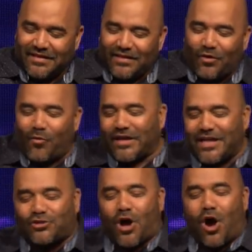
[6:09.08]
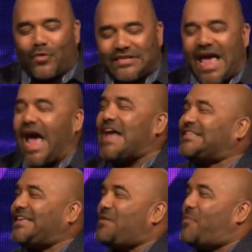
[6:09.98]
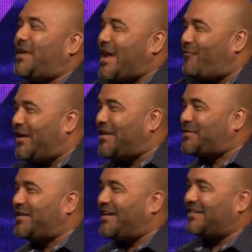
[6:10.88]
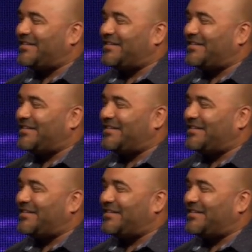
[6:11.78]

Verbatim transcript: The one that's always asking but never listening.